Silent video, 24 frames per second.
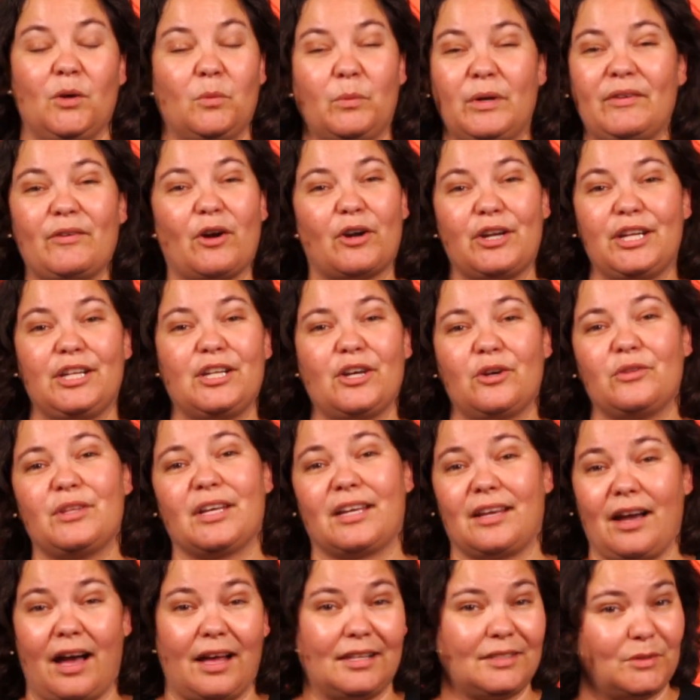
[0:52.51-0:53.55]
We already know
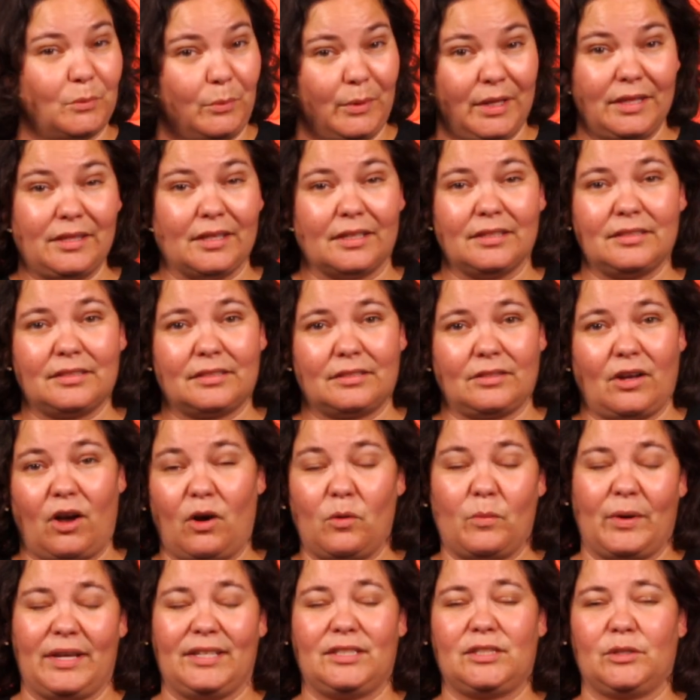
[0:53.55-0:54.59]
that God's with us
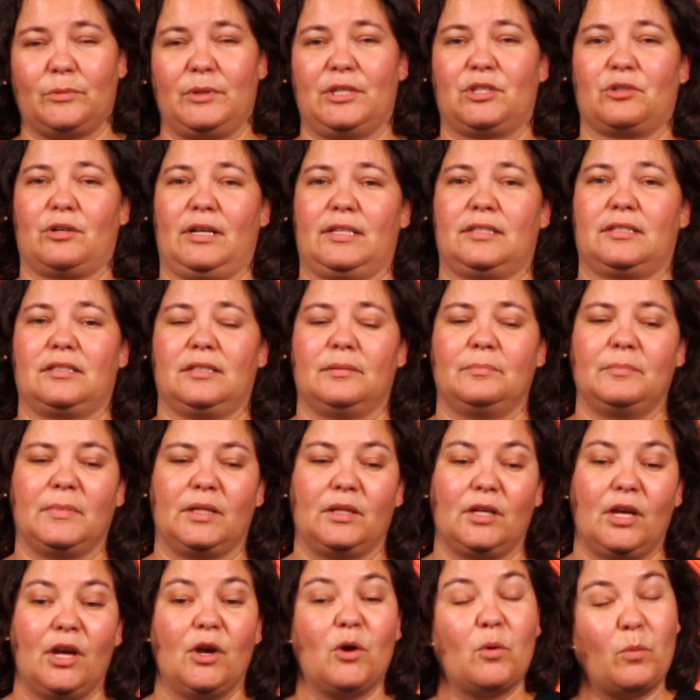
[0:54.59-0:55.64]
always, so we trust him.
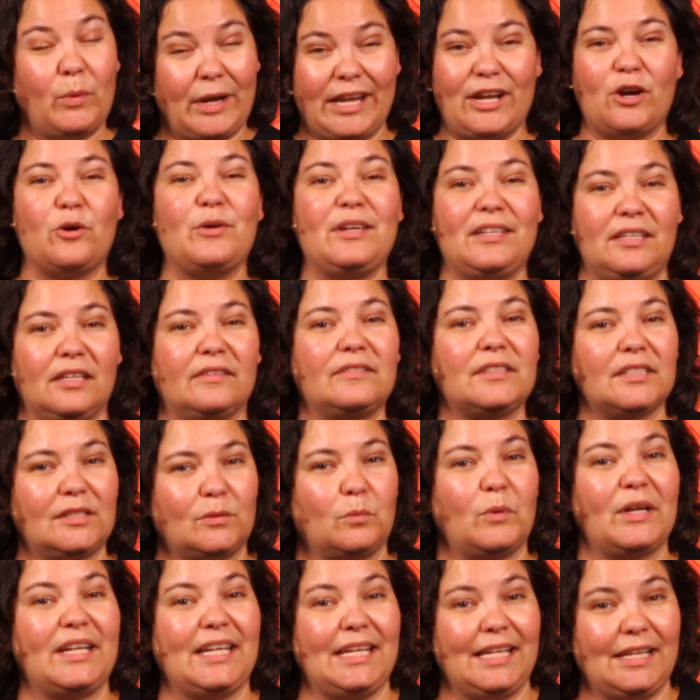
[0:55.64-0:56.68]
And we know he gives
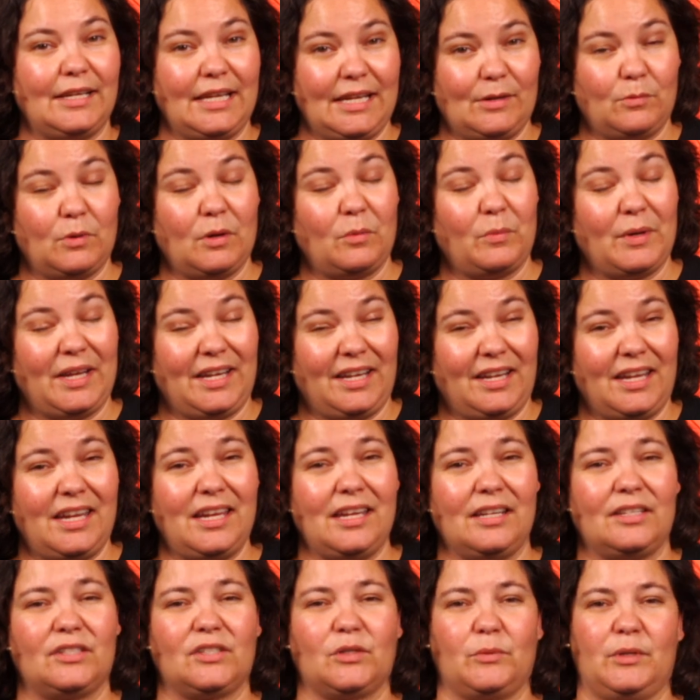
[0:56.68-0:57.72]
us what we
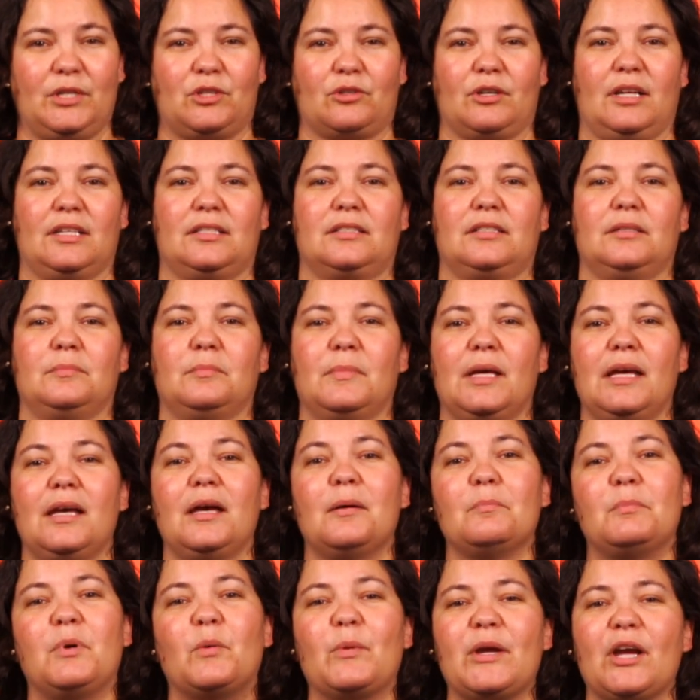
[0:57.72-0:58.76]
need, so we trust him.
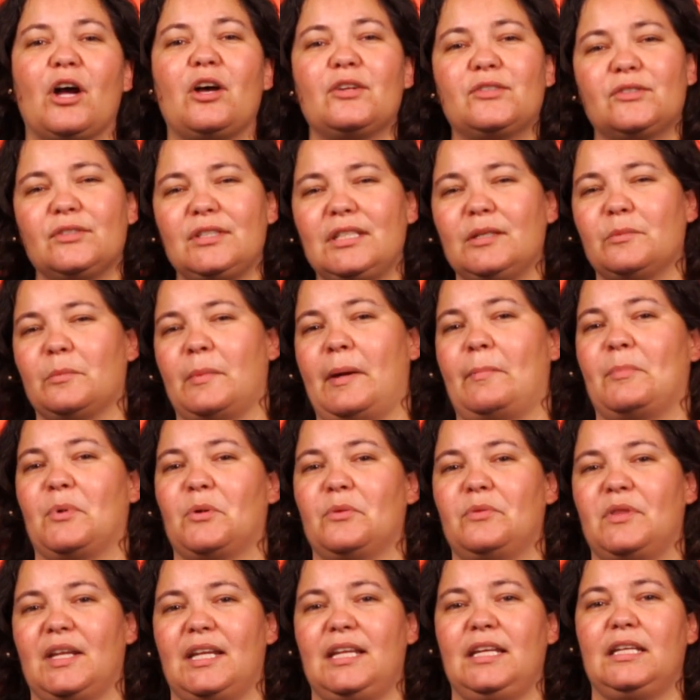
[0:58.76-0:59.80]
But we also need to
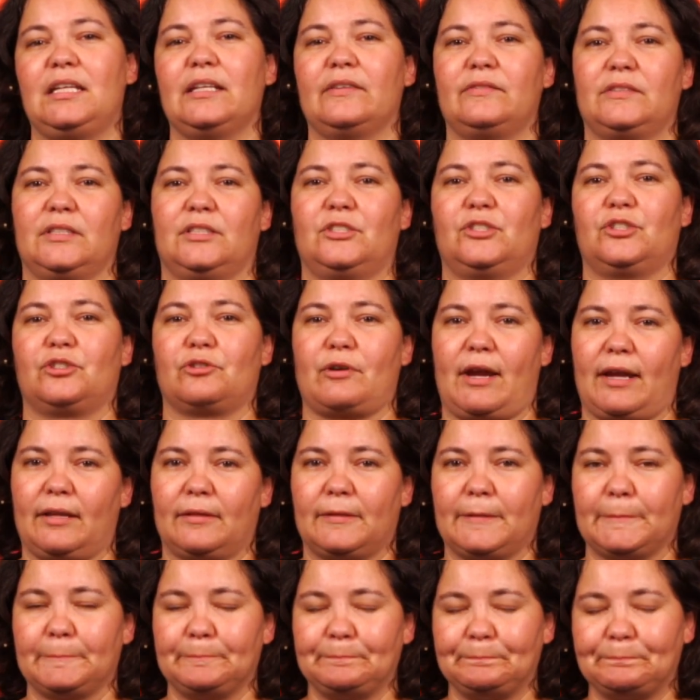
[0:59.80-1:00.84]
remember that he gives us
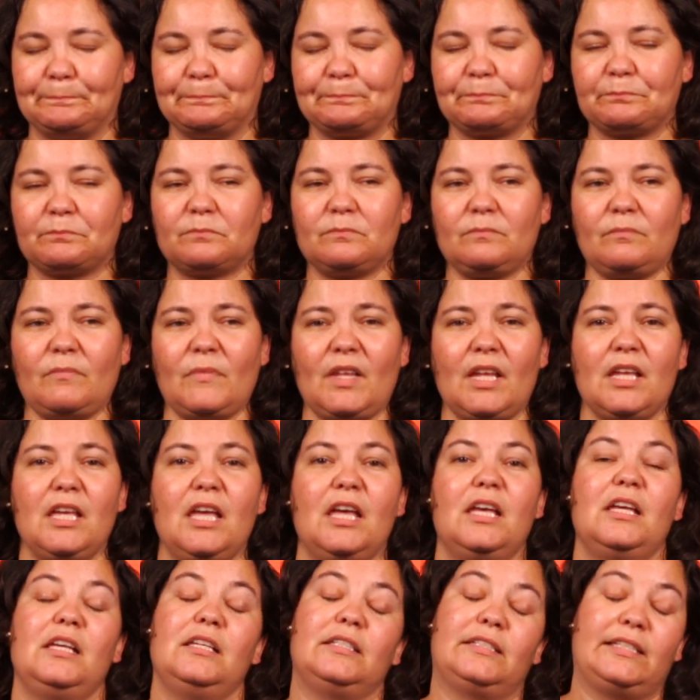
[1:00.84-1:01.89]
strength.
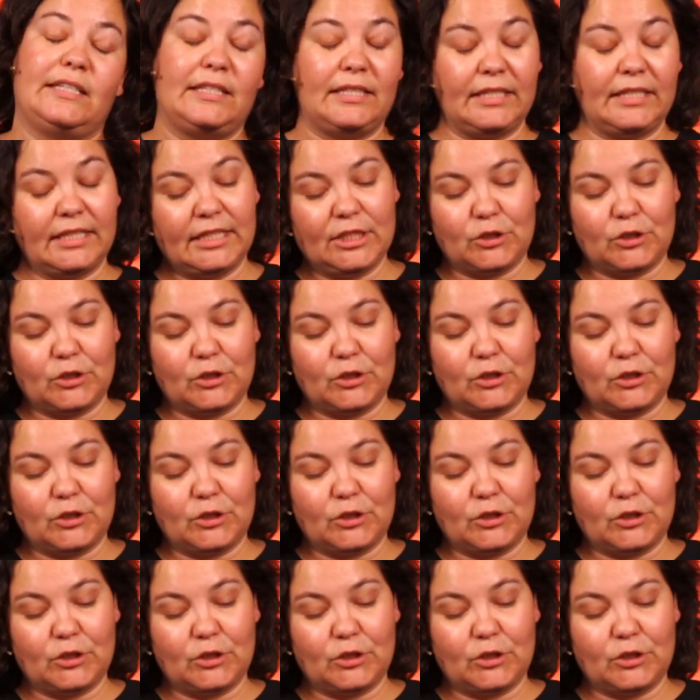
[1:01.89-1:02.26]
See, the